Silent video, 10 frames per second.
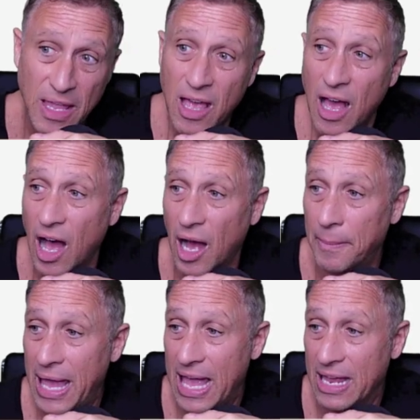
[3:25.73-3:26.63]

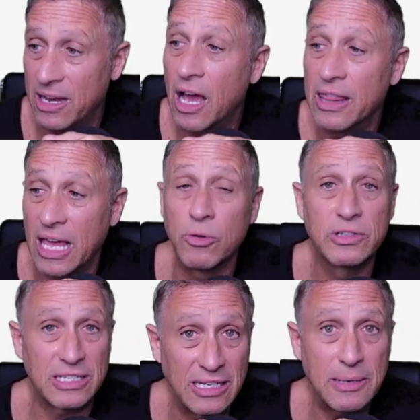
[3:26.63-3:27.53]
And they will
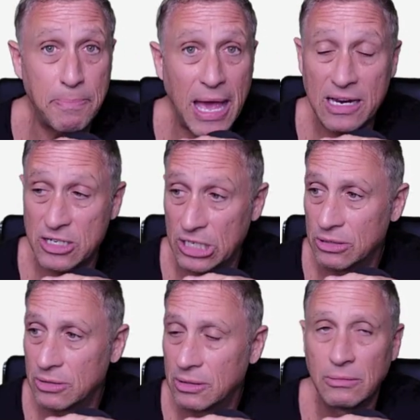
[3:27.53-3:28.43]
send it back to
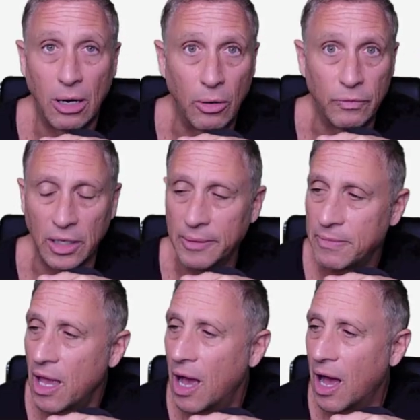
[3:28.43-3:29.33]
you, hopefully.
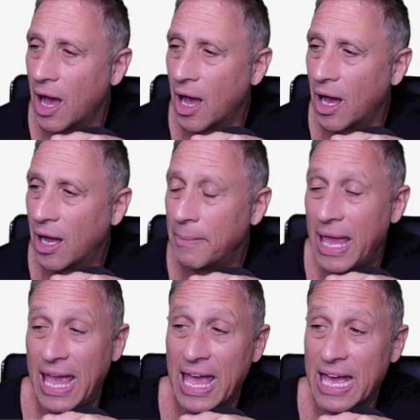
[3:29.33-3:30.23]

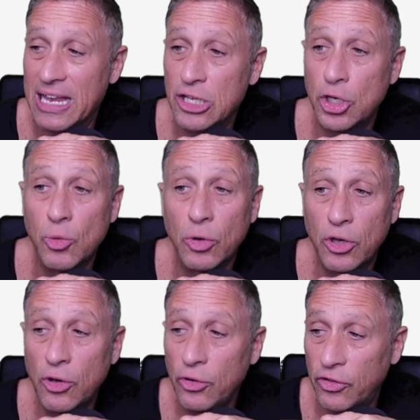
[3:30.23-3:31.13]
And you will
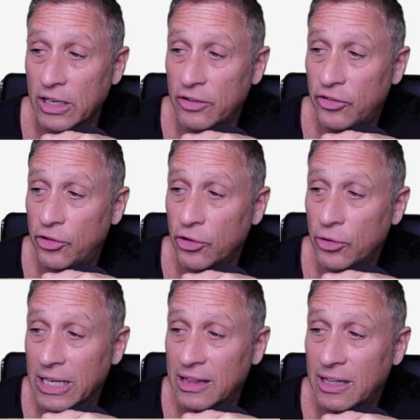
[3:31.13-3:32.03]
use this to
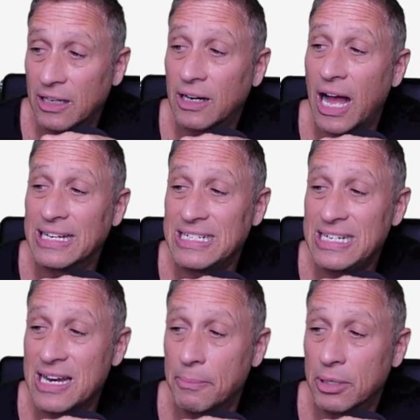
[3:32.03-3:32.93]
get their ID
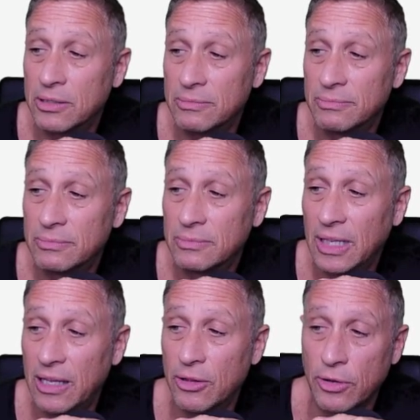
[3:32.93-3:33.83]
number,
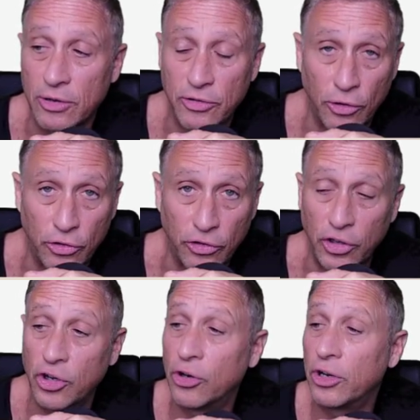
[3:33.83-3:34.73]
either their Social
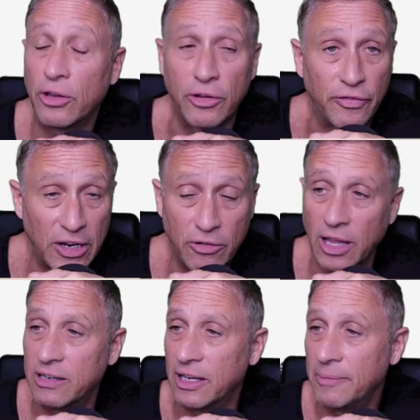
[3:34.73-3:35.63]
Security or their federal
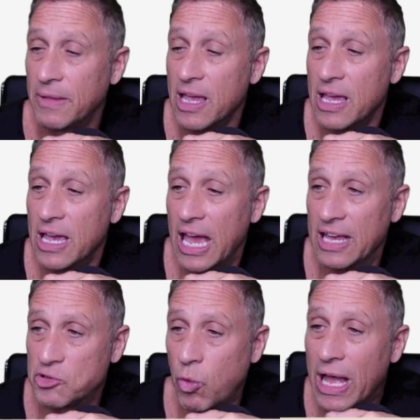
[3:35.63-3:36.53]
ID,
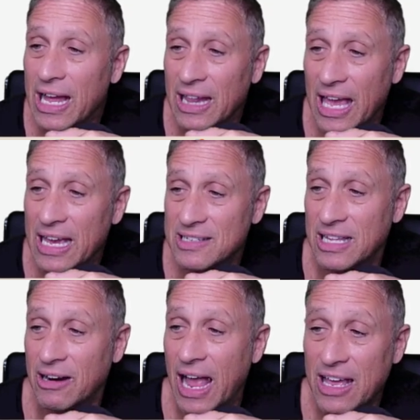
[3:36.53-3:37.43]
as well as
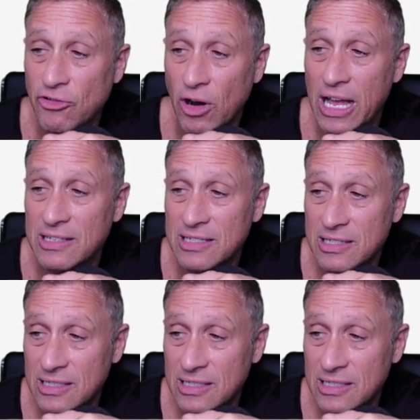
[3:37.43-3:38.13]
their address.